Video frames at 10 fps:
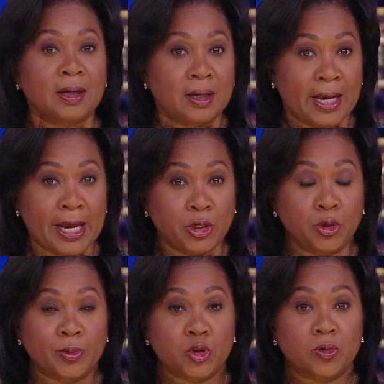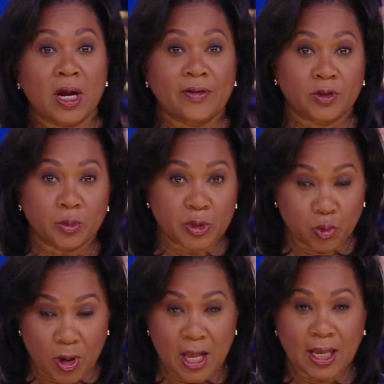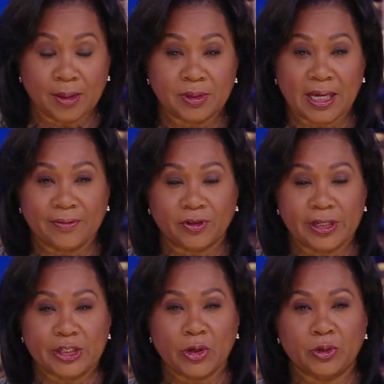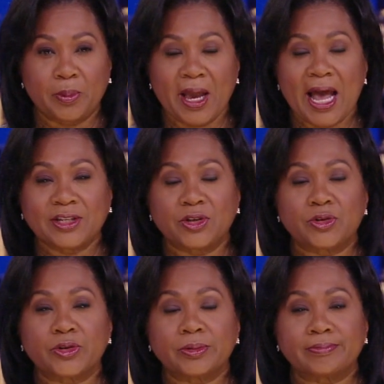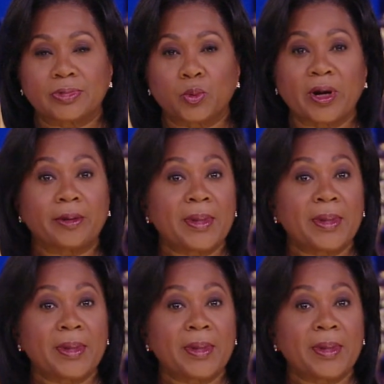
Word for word: An Uber driver was robbed after he told a passenger to wear a